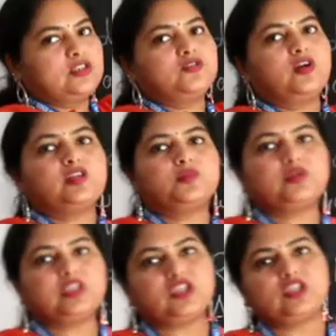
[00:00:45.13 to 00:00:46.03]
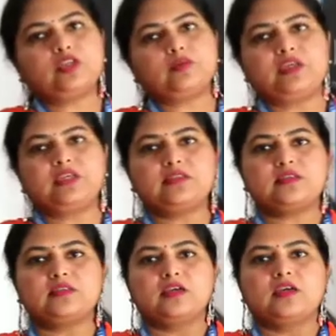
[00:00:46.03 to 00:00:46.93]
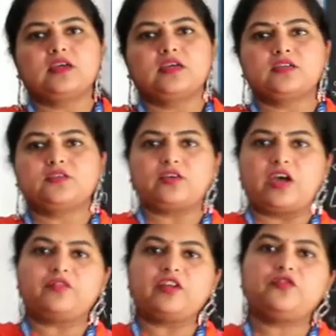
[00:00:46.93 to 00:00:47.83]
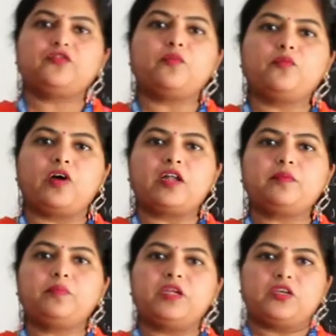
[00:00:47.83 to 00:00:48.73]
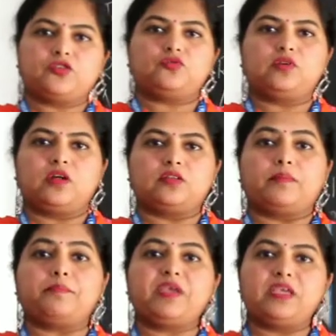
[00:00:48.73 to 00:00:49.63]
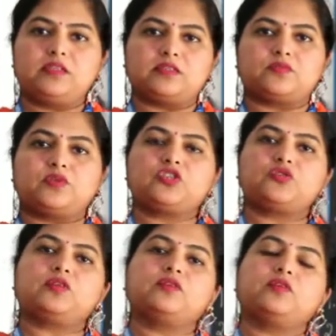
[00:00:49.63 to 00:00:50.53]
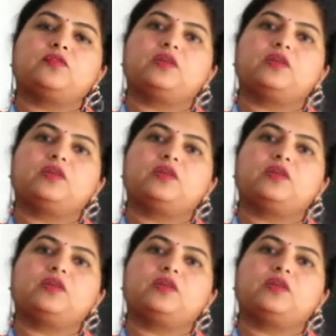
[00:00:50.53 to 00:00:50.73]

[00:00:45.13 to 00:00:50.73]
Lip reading: Transportation means traveling from one place to another, means which you,